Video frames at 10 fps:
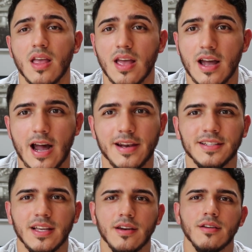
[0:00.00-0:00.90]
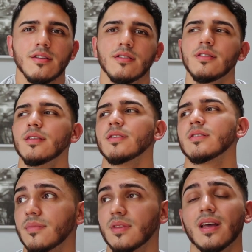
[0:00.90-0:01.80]
i decided to do this
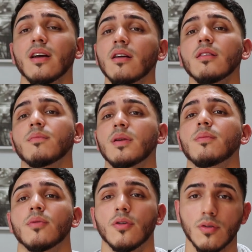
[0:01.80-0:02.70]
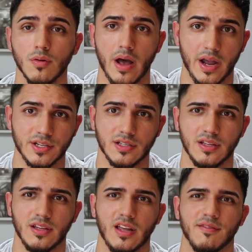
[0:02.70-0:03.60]
they are the people who actually
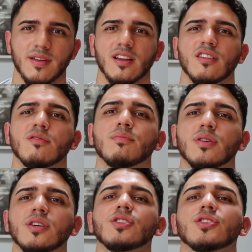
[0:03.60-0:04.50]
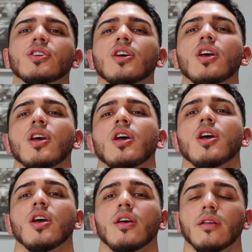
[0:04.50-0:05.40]
gave me a little push
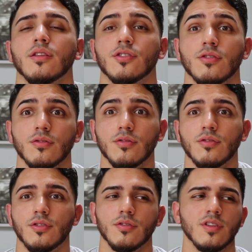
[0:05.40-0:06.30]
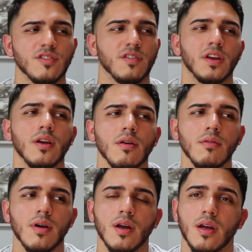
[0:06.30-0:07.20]
to do this video
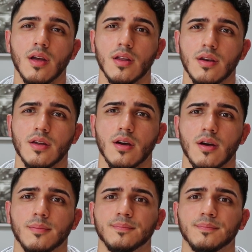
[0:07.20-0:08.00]
and uh,